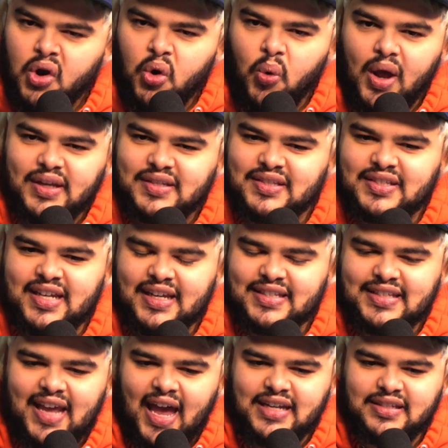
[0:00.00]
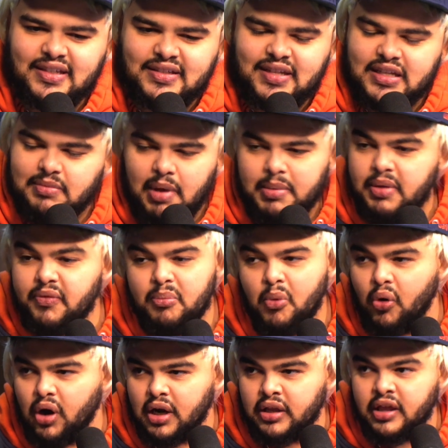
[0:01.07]
who has 6 sacks in the season, maybe even
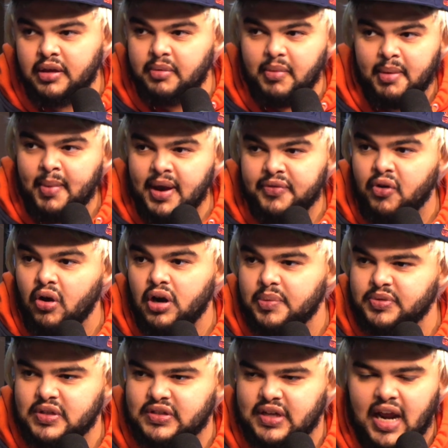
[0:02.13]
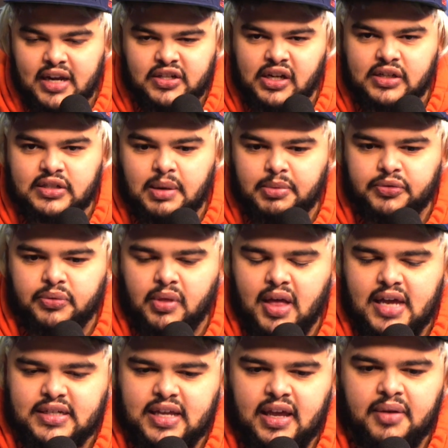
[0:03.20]
more. It might have gone up since then. I checked his numbers from the
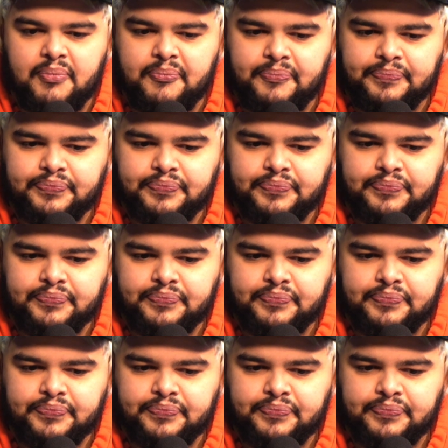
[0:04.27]
last game.